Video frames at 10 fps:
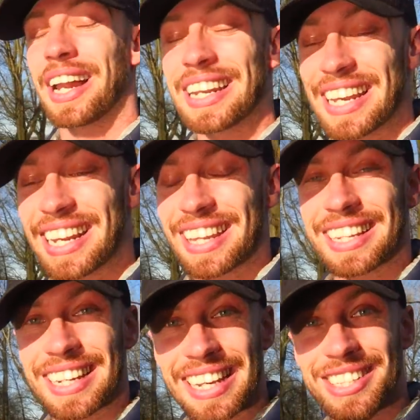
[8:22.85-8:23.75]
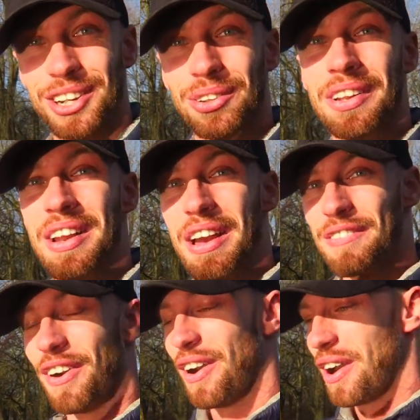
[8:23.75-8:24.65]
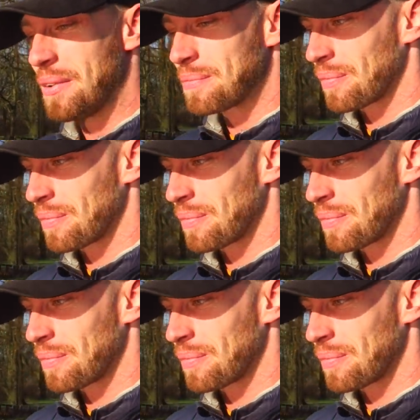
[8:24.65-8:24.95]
I needed a diesel for